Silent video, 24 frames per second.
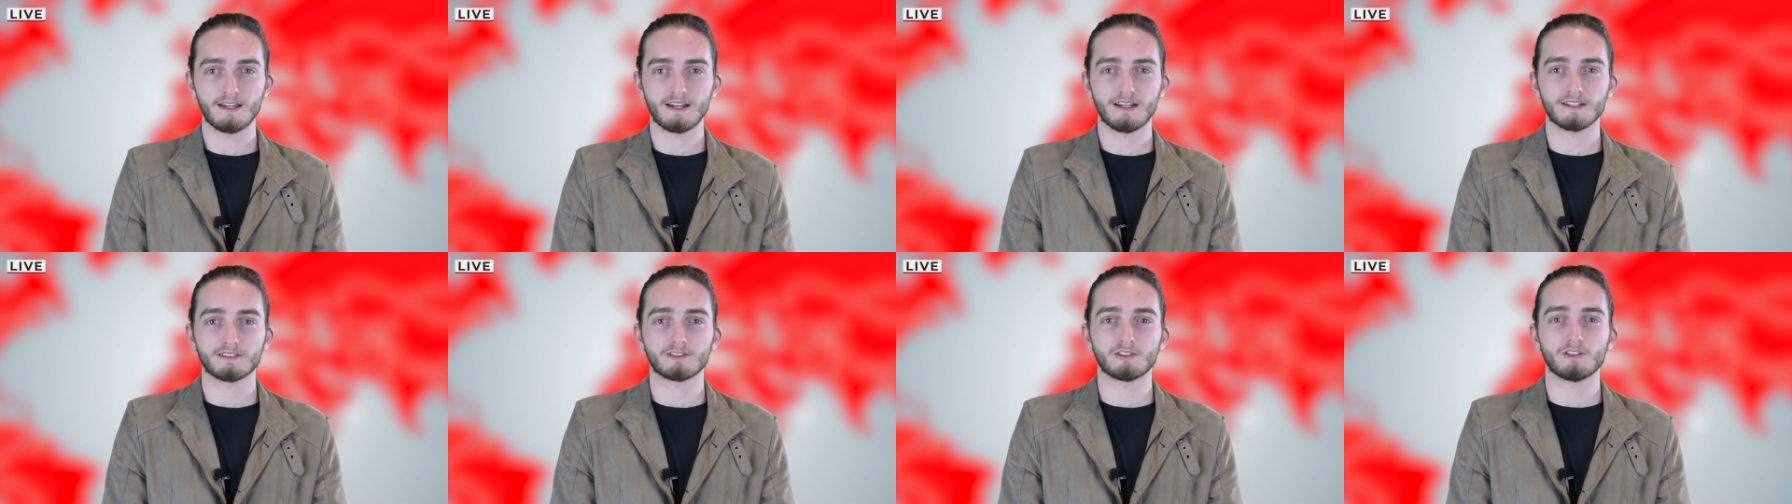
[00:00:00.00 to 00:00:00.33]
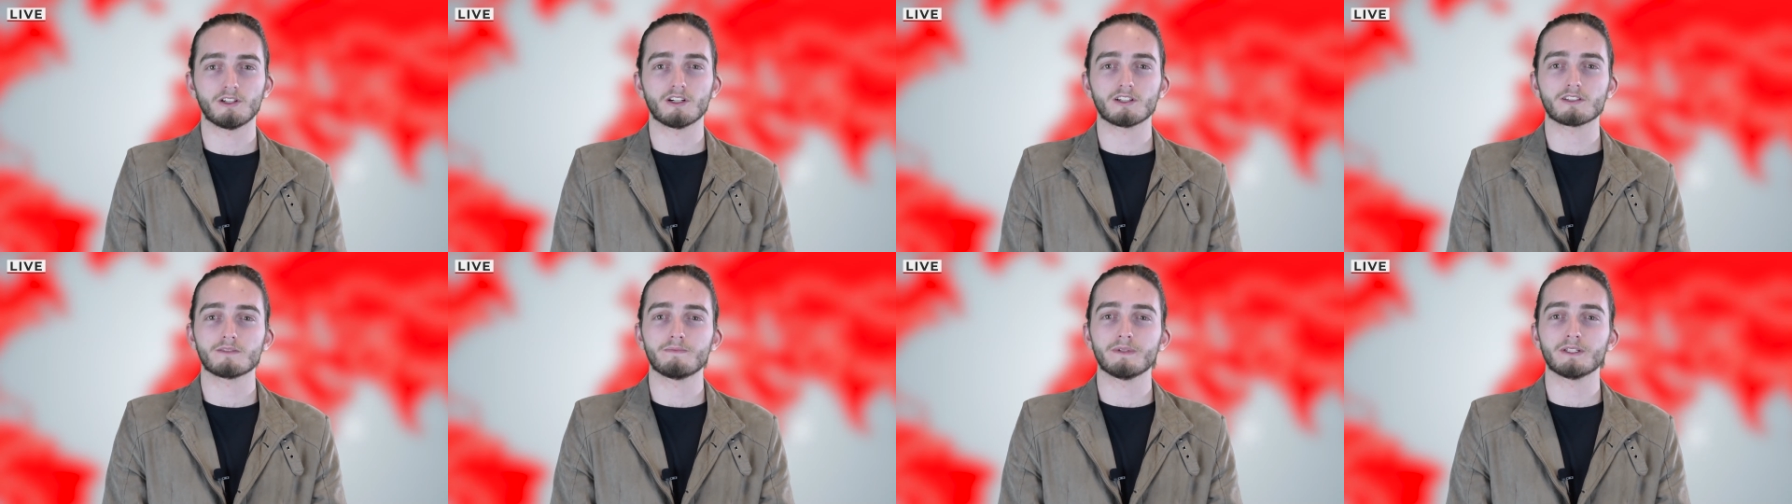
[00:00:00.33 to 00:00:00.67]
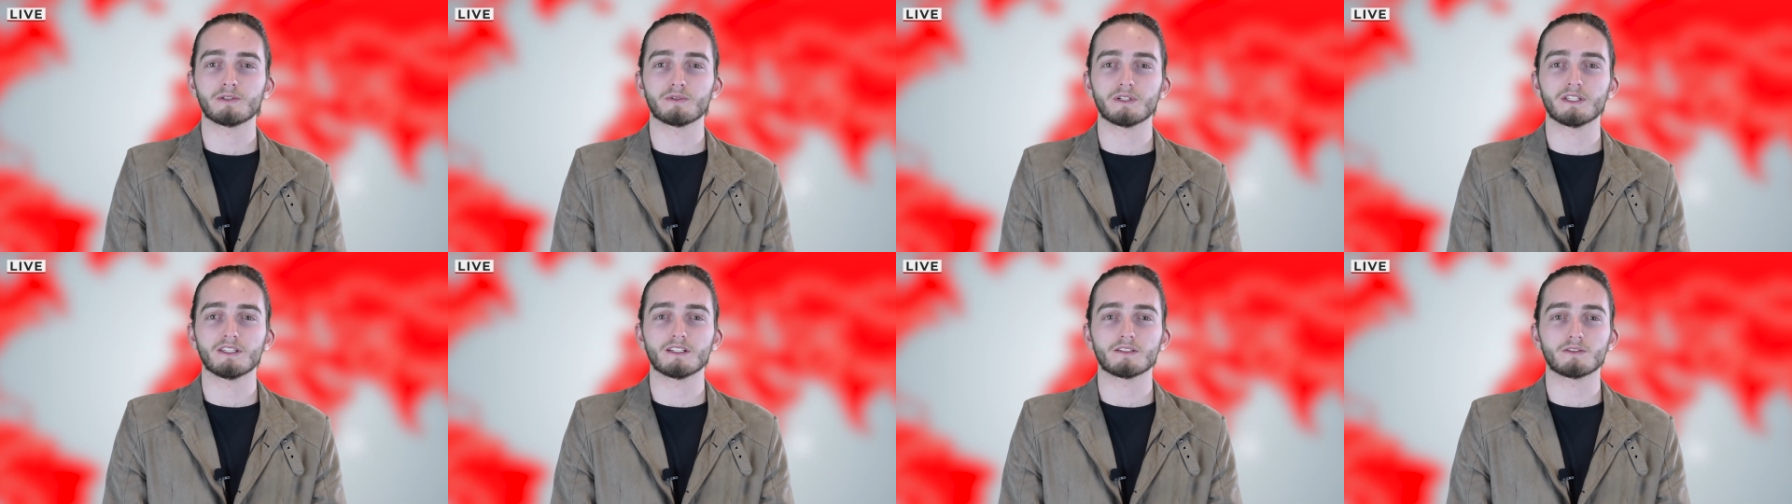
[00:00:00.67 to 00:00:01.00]
As talks
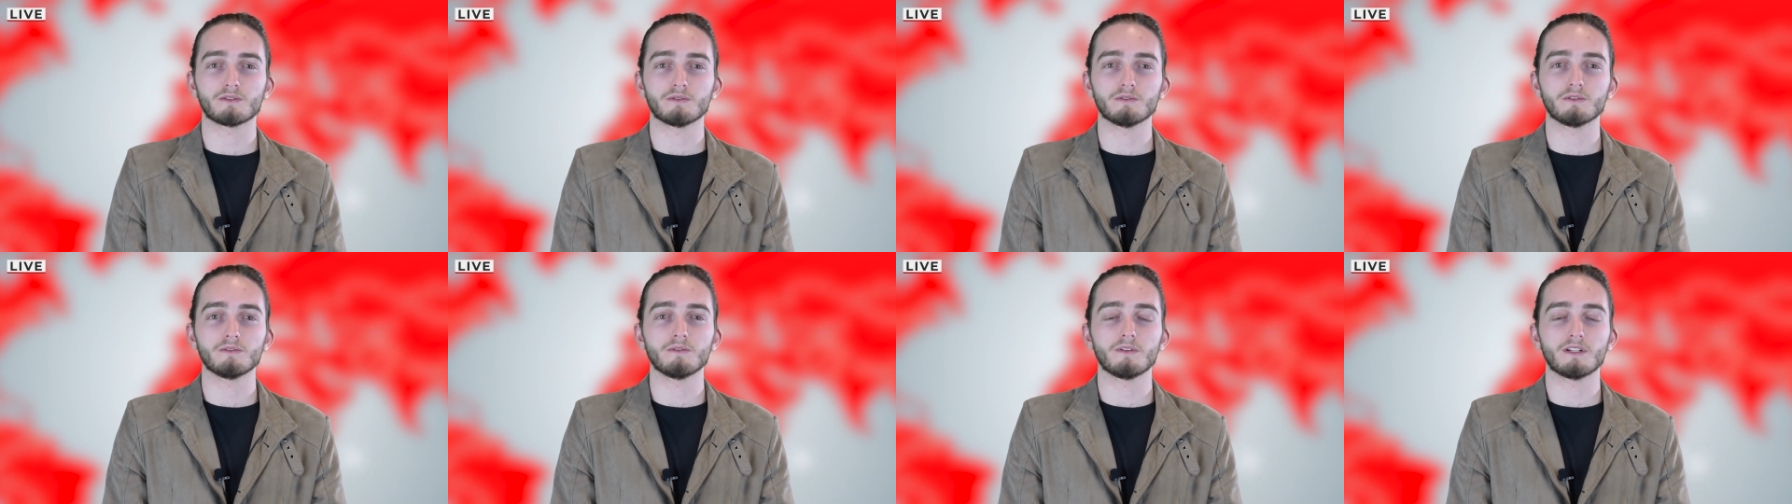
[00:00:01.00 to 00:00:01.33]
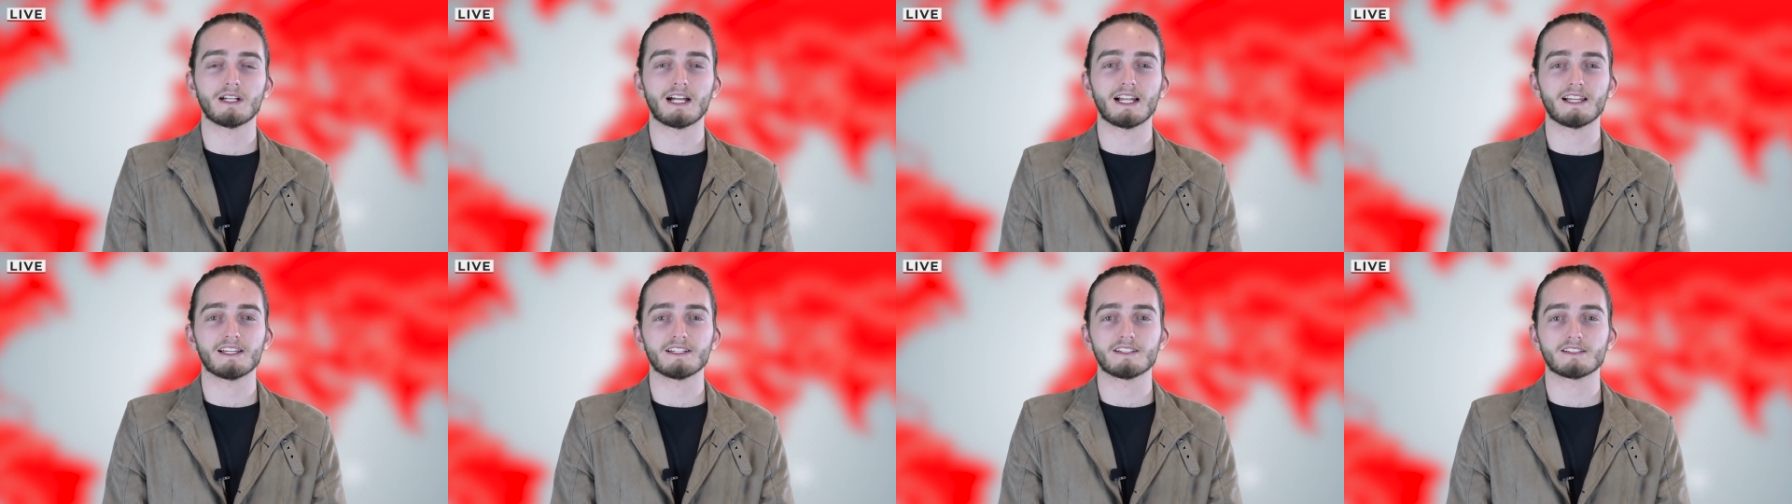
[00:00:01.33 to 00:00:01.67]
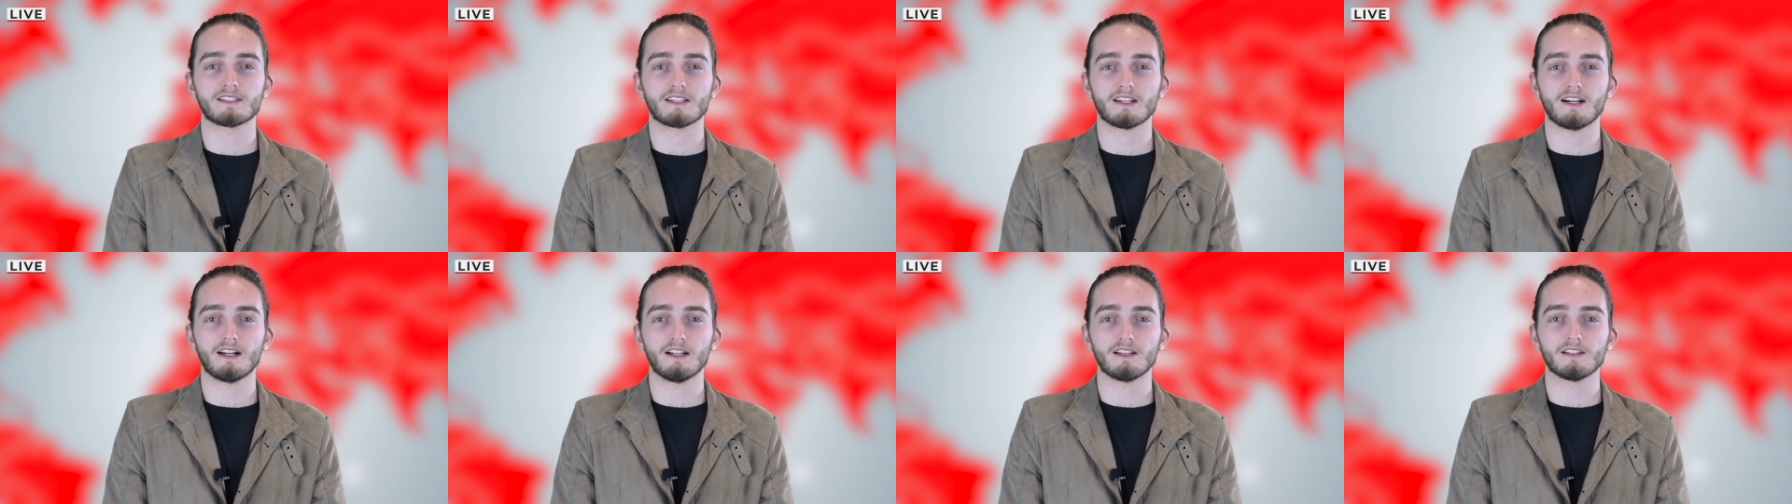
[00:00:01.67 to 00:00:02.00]
between the two allies
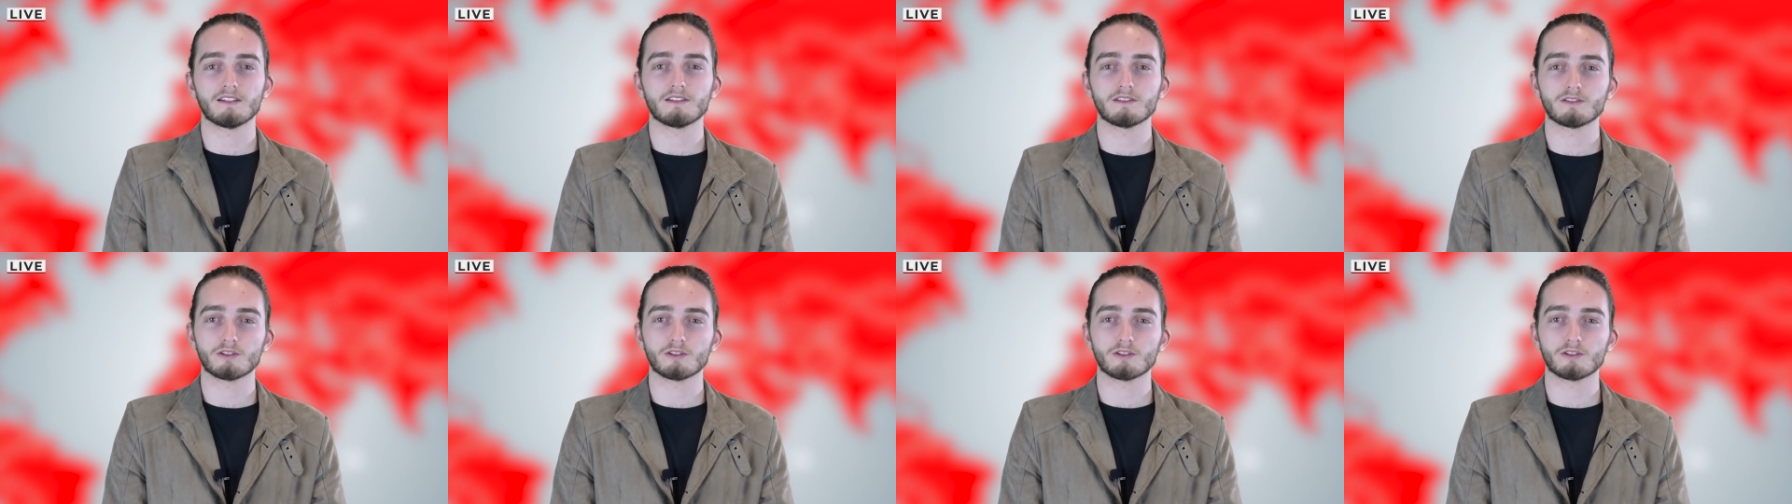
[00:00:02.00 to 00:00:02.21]
stall,